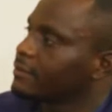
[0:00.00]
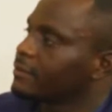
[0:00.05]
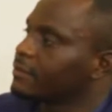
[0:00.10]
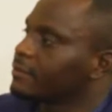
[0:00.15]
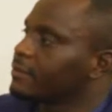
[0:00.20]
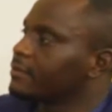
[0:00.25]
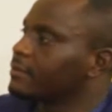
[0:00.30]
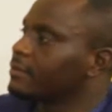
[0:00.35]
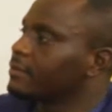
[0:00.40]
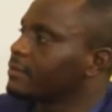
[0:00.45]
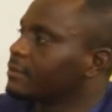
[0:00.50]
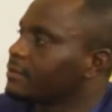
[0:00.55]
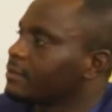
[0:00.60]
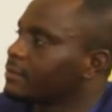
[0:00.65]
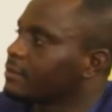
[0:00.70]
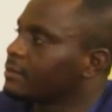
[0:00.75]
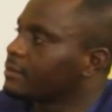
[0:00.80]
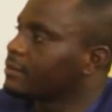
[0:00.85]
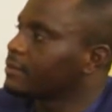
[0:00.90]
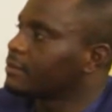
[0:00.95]

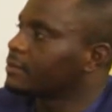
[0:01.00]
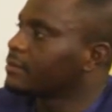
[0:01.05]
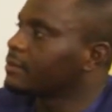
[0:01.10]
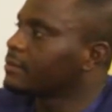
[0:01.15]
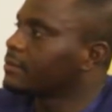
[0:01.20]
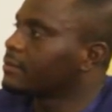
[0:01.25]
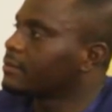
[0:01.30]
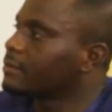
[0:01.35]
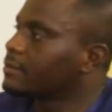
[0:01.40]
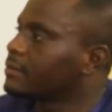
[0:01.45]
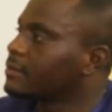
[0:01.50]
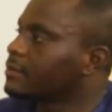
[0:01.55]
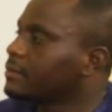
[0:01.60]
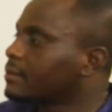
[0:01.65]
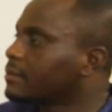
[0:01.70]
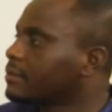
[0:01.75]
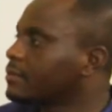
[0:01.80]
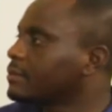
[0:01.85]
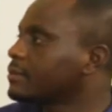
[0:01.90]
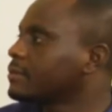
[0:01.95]

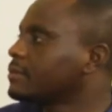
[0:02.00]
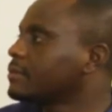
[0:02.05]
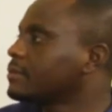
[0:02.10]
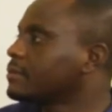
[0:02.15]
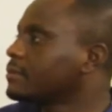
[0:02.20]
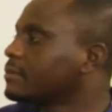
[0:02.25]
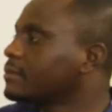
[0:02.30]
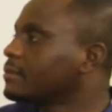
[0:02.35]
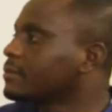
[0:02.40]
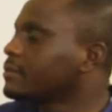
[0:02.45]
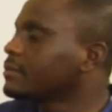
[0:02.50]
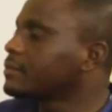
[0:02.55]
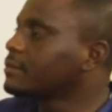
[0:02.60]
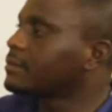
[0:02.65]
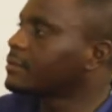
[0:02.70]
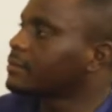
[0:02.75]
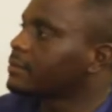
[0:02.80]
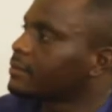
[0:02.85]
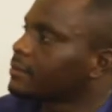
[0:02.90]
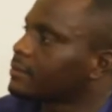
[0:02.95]

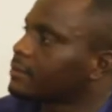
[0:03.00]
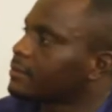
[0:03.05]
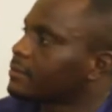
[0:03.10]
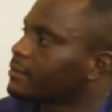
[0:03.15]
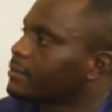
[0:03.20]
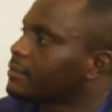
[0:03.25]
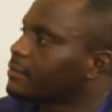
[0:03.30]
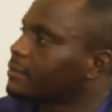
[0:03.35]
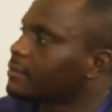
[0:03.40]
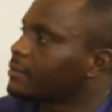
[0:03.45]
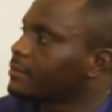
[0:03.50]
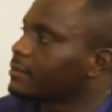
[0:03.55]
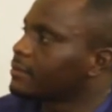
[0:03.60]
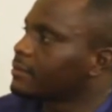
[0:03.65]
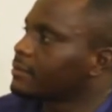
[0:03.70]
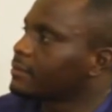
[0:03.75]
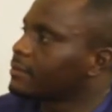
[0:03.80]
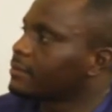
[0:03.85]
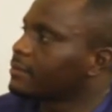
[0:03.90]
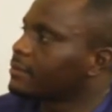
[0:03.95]

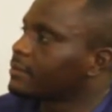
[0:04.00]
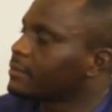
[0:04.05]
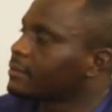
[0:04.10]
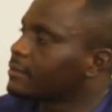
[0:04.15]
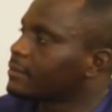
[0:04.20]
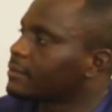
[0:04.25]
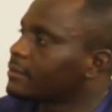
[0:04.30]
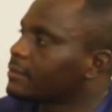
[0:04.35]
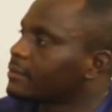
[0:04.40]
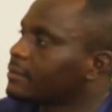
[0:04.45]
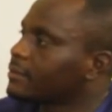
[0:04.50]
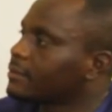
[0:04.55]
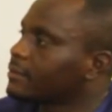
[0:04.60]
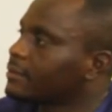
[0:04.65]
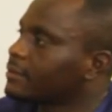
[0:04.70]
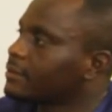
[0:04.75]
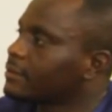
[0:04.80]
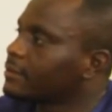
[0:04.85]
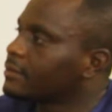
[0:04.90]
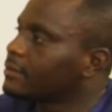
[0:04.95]

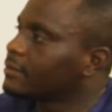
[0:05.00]
No words are spoken by the person on screen.